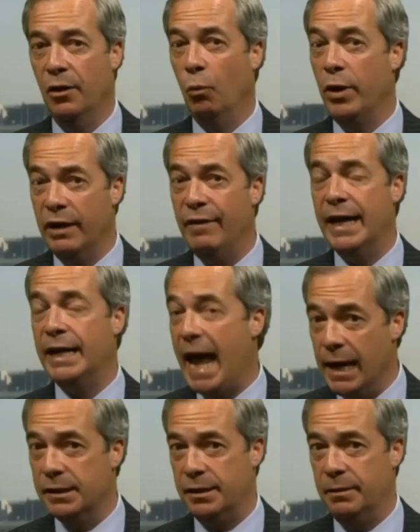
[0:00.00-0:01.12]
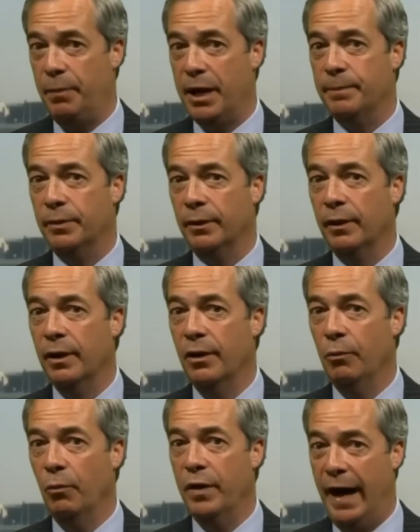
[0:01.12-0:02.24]
We have had innocent people,
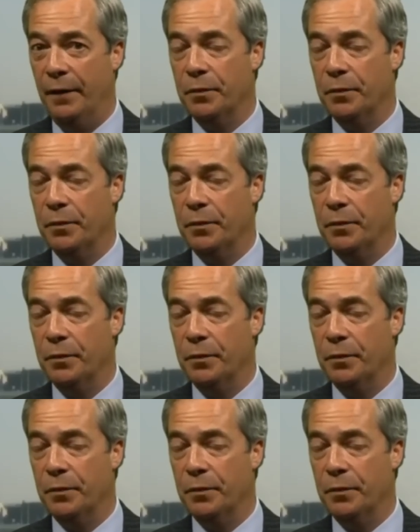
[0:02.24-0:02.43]
without